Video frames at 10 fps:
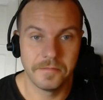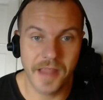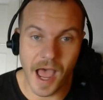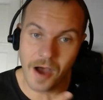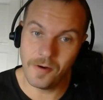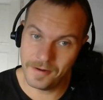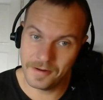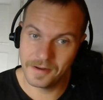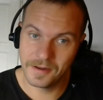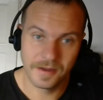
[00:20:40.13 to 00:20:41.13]
Now,
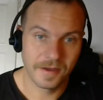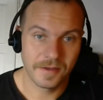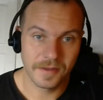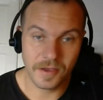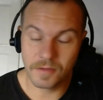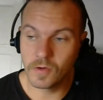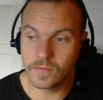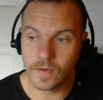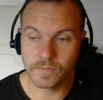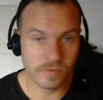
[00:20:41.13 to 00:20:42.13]
you can
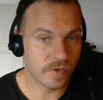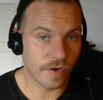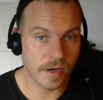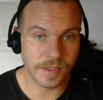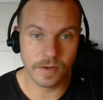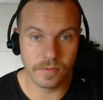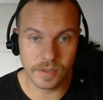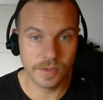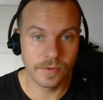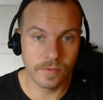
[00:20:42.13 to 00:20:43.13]
move from Toronto
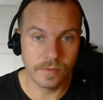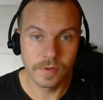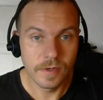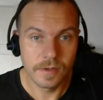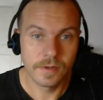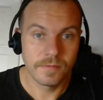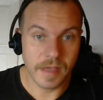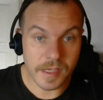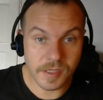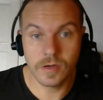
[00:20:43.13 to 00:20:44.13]
to
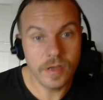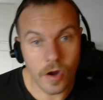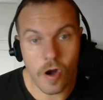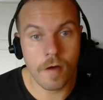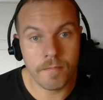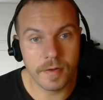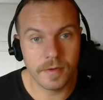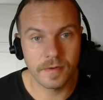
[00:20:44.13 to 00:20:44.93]
Eastern Europe